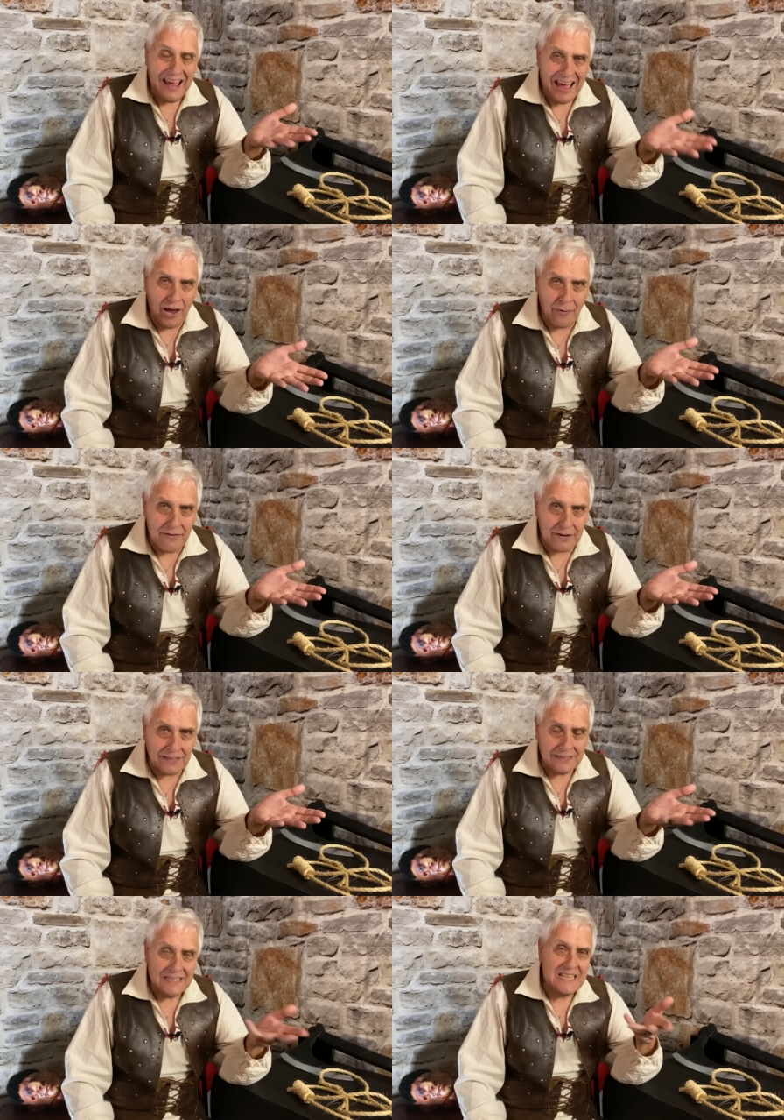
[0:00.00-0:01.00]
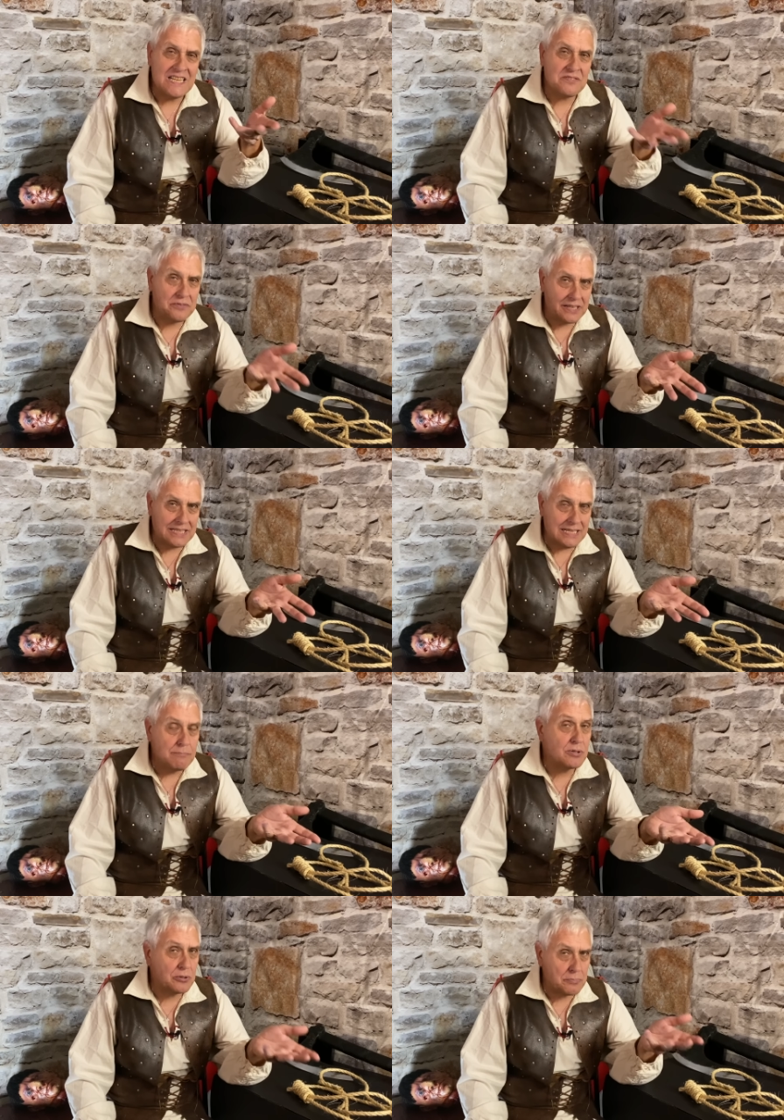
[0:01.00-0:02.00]
However, his
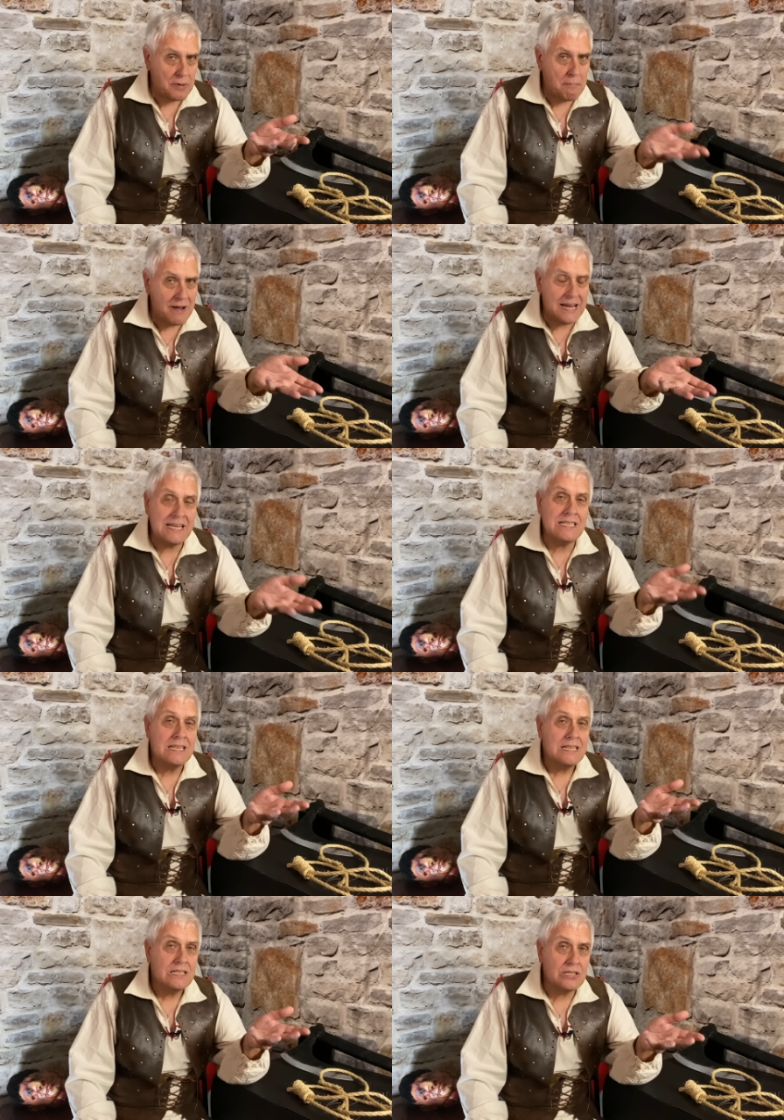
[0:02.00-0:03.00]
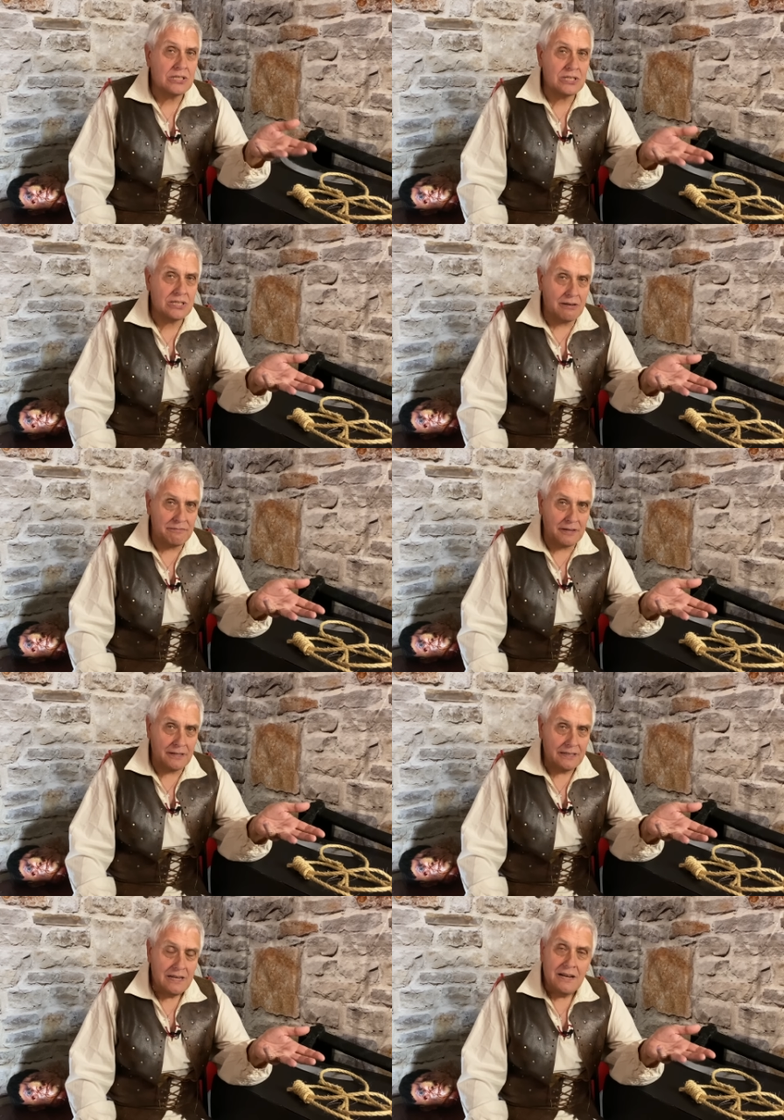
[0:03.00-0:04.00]
victims could be made to
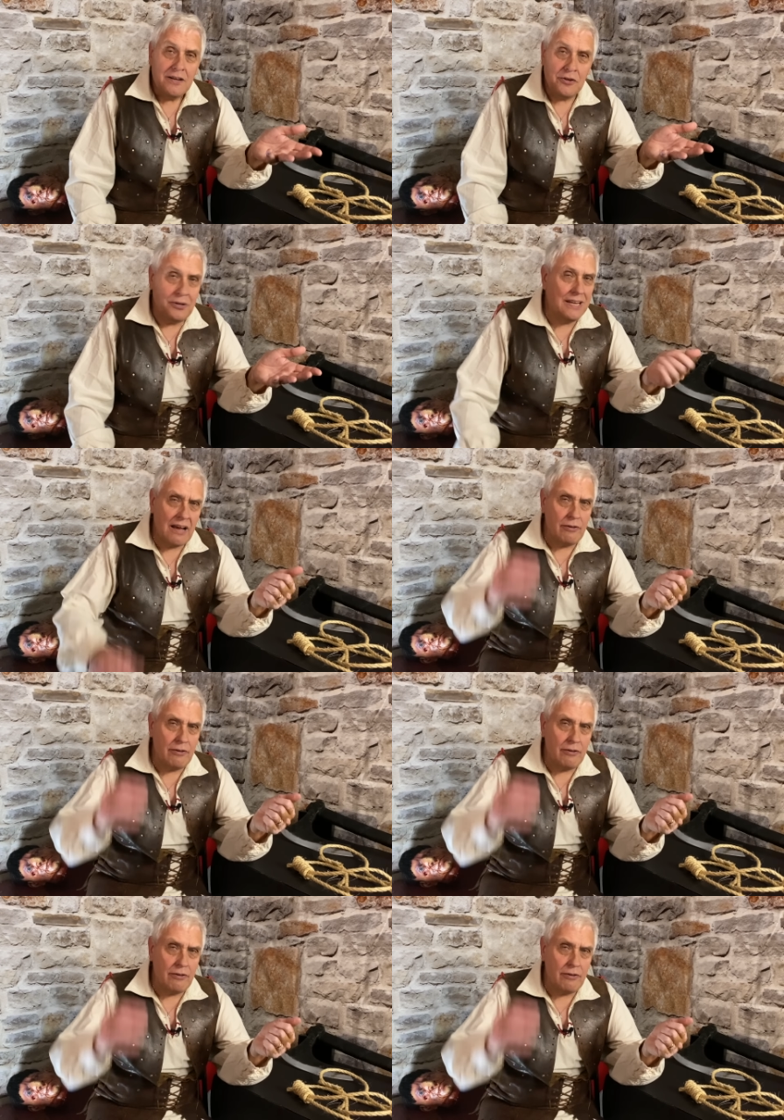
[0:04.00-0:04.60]
suffer. You didn't have